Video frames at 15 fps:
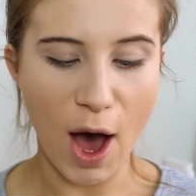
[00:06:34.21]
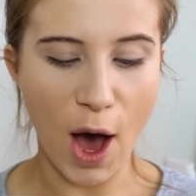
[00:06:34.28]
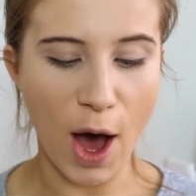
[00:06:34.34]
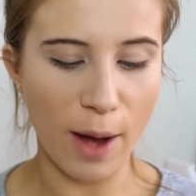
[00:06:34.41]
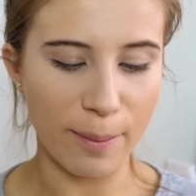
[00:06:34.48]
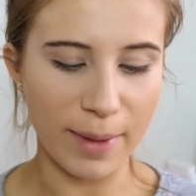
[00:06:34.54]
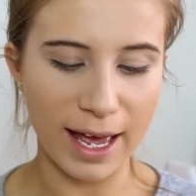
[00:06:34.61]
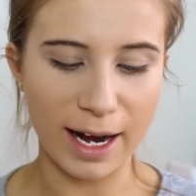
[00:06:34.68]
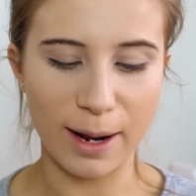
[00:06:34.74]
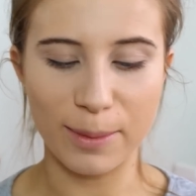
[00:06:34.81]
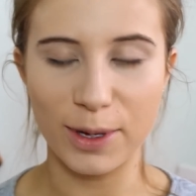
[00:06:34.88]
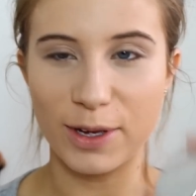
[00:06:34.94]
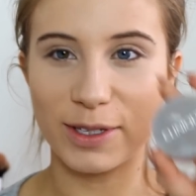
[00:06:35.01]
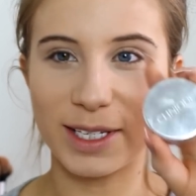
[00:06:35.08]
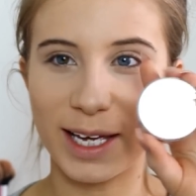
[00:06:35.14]
And I'm
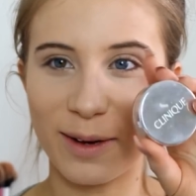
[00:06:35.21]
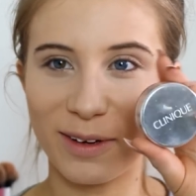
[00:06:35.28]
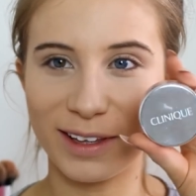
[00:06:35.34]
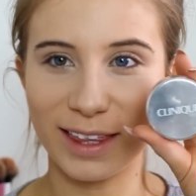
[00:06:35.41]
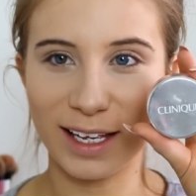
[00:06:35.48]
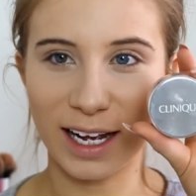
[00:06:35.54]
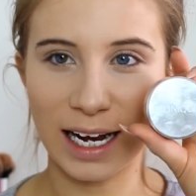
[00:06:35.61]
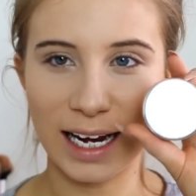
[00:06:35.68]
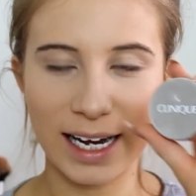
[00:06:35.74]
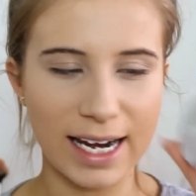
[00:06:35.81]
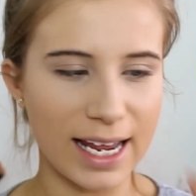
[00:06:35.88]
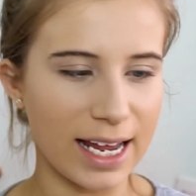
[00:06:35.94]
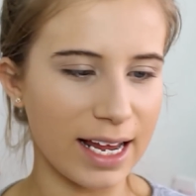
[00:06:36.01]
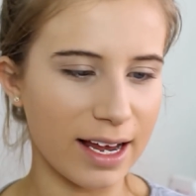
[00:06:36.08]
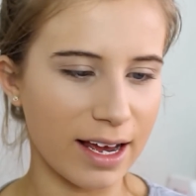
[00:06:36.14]
using it with the
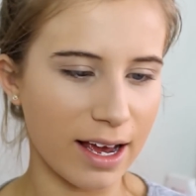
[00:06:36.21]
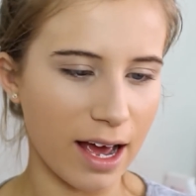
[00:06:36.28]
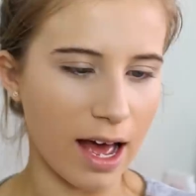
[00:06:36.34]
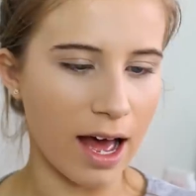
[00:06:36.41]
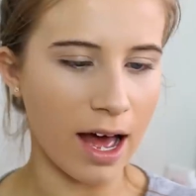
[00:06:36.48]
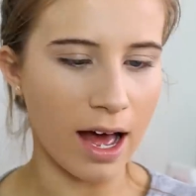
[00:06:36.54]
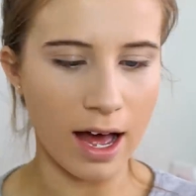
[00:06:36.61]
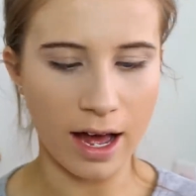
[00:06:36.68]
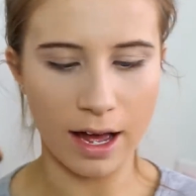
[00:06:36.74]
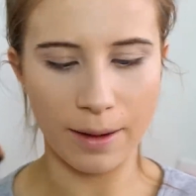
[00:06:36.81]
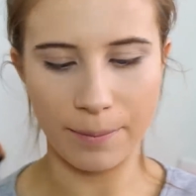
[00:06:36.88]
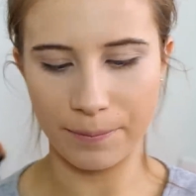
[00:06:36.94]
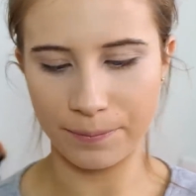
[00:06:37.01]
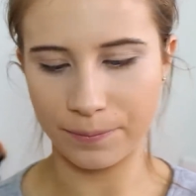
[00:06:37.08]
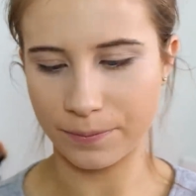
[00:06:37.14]
Clinique
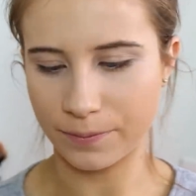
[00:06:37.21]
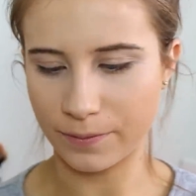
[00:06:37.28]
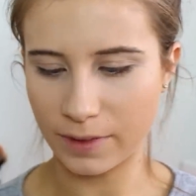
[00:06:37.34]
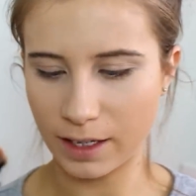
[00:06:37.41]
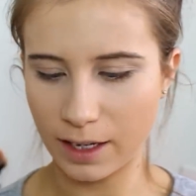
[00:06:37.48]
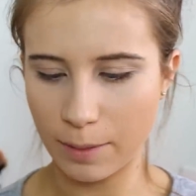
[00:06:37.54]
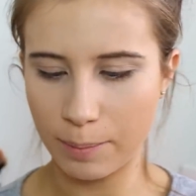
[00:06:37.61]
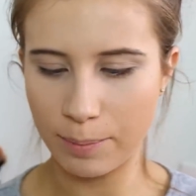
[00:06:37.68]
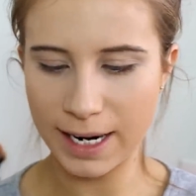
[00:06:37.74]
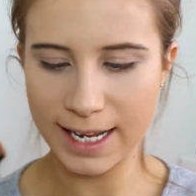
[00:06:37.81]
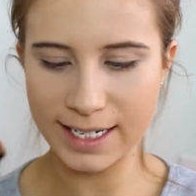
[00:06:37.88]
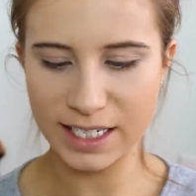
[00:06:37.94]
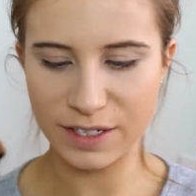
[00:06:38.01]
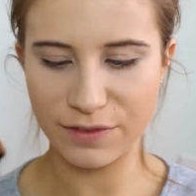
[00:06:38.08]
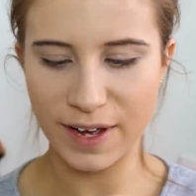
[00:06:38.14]

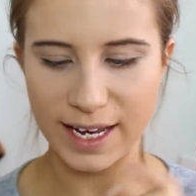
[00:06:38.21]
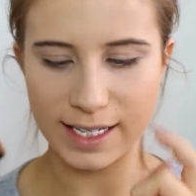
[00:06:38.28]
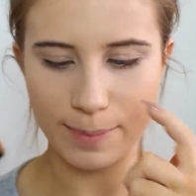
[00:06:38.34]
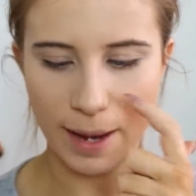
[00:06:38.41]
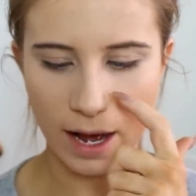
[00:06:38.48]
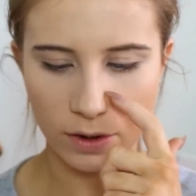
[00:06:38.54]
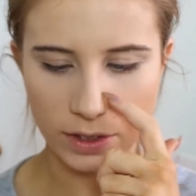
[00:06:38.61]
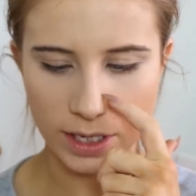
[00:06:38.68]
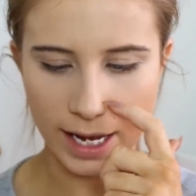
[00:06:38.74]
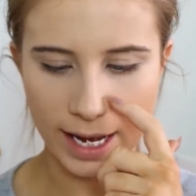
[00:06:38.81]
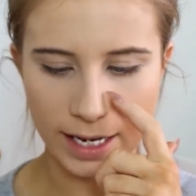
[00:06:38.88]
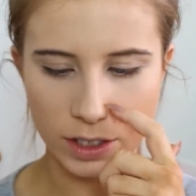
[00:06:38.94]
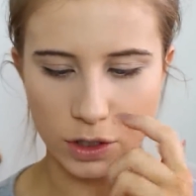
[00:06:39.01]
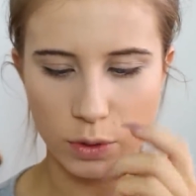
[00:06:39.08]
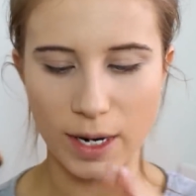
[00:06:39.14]
blended face powder
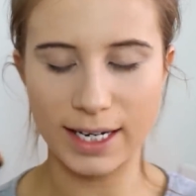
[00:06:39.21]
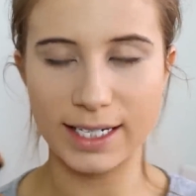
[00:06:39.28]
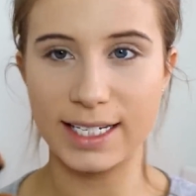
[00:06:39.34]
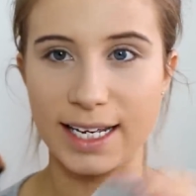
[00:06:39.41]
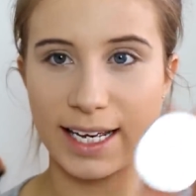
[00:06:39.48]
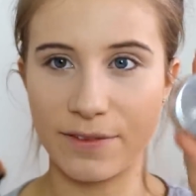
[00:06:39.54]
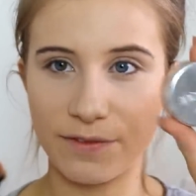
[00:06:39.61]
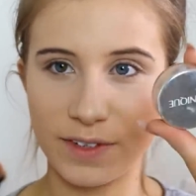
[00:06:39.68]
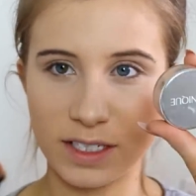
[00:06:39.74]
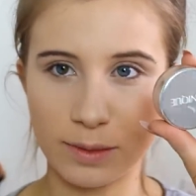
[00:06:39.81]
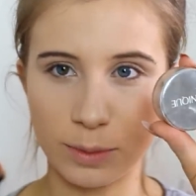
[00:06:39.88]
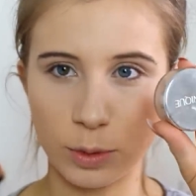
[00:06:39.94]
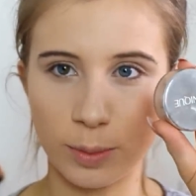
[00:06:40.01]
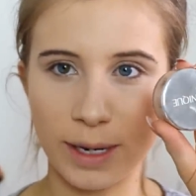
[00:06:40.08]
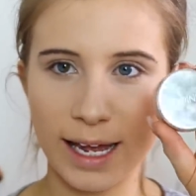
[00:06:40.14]
in 20
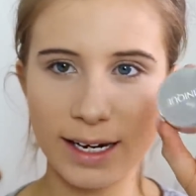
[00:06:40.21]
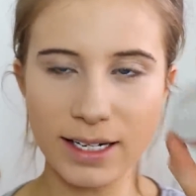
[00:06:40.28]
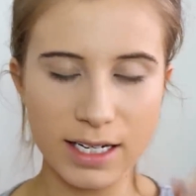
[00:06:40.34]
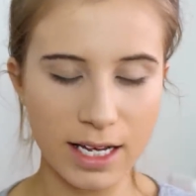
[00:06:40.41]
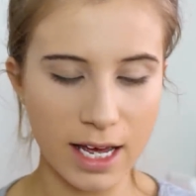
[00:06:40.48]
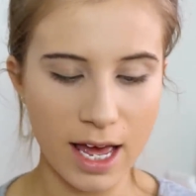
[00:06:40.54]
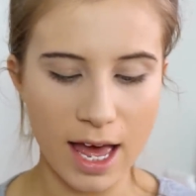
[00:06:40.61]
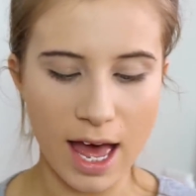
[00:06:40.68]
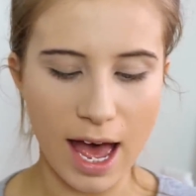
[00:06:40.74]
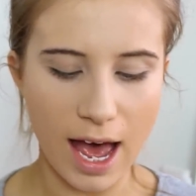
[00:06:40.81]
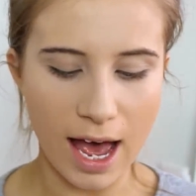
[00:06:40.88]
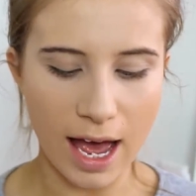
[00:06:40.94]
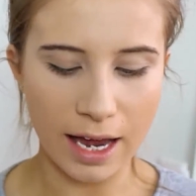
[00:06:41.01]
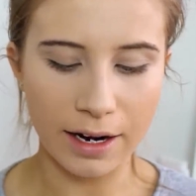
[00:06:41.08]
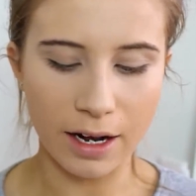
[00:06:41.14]
Invisible Blend,
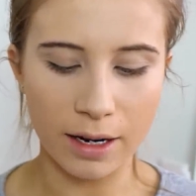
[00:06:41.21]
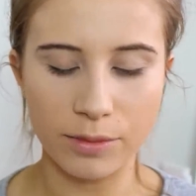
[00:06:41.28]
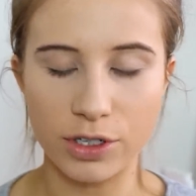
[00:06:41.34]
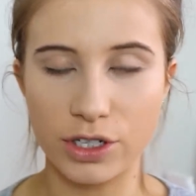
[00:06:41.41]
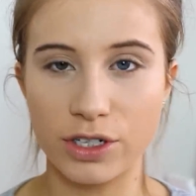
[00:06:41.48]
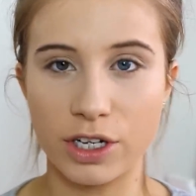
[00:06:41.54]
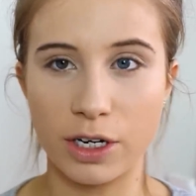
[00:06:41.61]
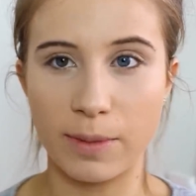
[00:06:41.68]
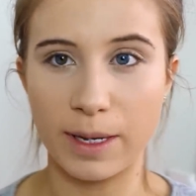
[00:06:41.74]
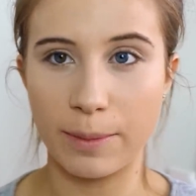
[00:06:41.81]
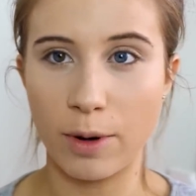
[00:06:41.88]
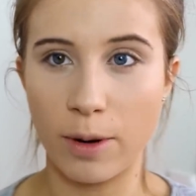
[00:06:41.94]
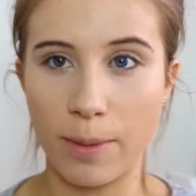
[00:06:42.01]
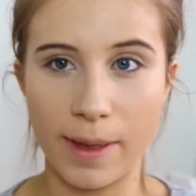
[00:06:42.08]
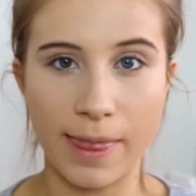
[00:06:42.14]
and I'm just going to be
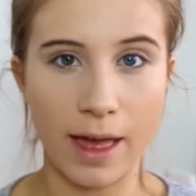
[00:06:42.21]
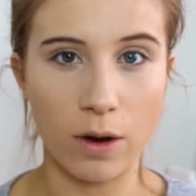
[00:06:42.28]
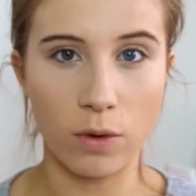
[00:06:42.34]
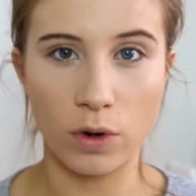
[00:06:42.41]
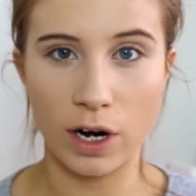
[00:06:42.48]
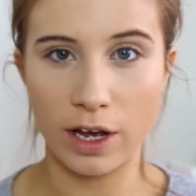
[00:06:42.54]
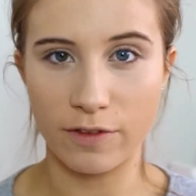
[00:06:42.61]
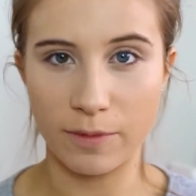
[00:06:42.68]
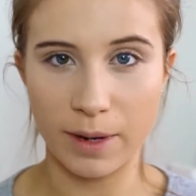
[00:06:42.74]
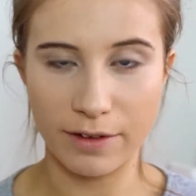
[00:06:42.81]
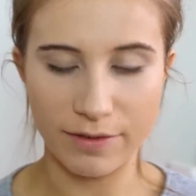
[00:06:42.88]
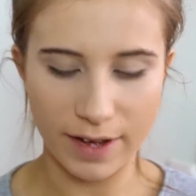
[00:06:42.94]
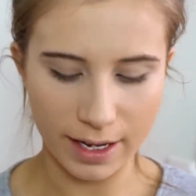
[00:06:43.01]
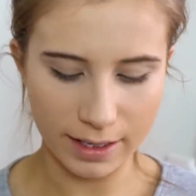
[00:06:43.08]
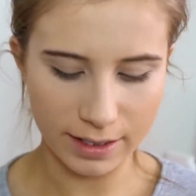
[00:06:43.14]
popping that all over my
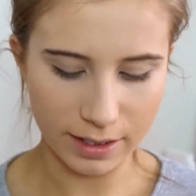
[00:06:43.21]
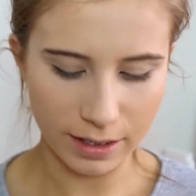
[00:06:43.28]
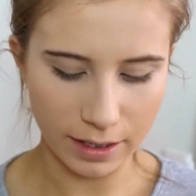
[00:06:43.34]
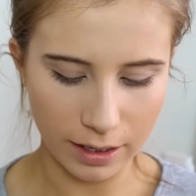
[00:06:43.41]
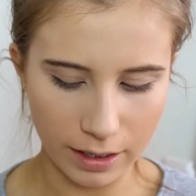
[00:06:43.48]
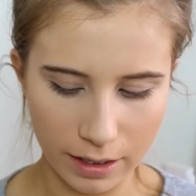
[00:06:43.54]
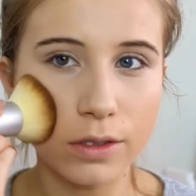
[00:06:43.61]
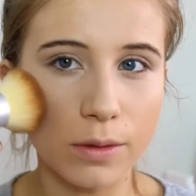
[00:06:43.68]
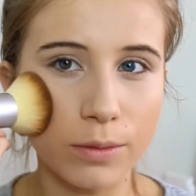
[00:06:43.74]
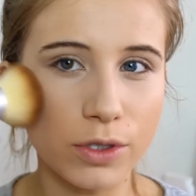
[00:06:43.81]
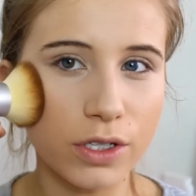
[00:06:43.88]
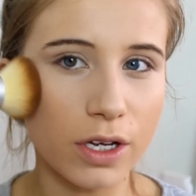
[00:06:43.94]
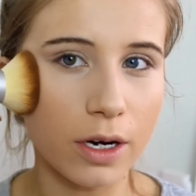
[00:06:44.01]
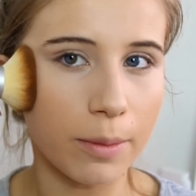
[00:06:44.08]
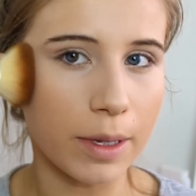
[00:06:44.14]
face. I'm
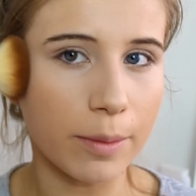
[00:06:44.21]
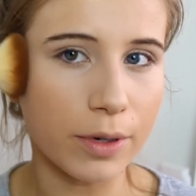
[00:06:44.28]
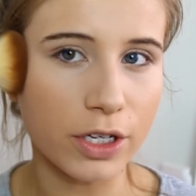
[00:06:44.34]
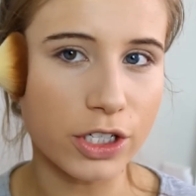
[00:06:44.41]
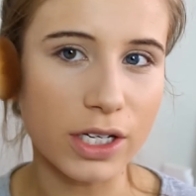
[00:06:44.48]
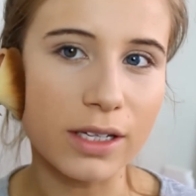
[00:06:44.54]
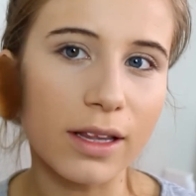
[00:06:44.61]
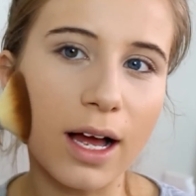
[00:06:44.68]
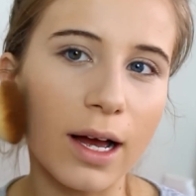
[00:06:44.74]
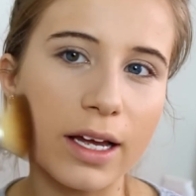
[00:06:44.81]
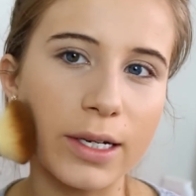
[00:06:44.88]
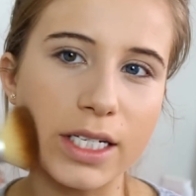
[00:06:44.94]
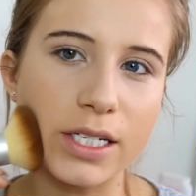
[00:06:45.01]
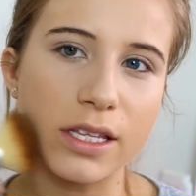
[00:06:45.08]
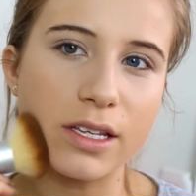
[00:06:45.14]
just going to be pushing that
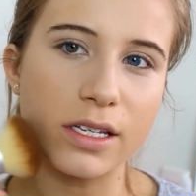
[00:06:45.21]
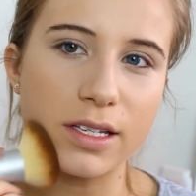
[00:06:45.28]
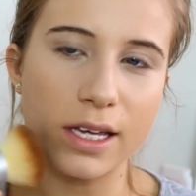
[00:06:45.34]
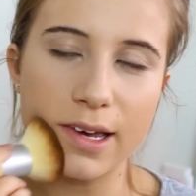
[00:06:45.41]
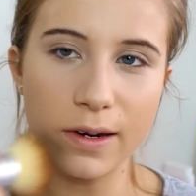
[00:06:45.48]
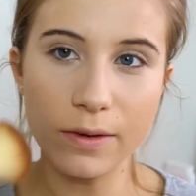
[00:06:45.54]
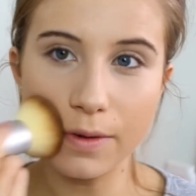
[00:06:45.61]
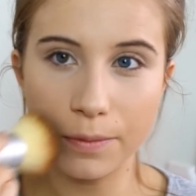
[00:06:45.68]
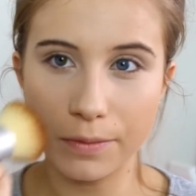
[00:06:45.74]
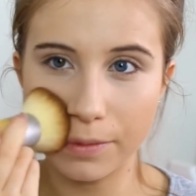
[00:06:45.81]
into the skin.